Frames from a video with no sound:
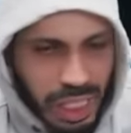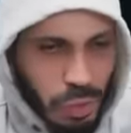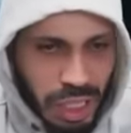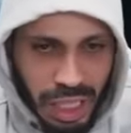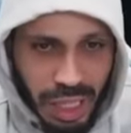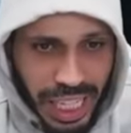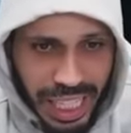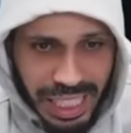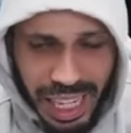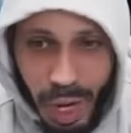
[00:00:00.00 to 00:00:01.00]
with. Like
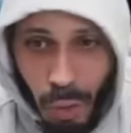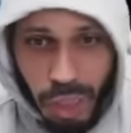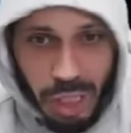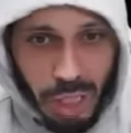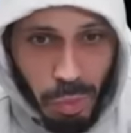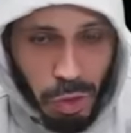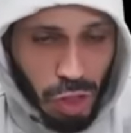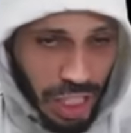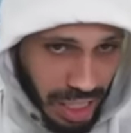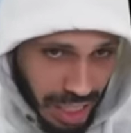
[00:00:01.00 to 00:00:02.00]
I said, I would double
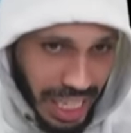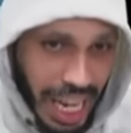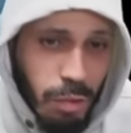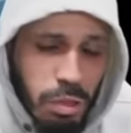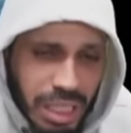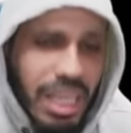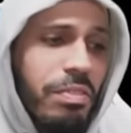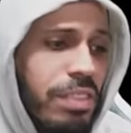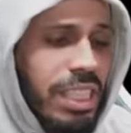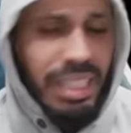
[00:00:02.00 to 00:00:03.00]
check. Like I would
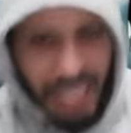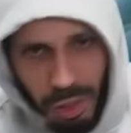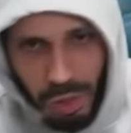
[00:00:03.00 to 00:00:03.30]
definitely sell the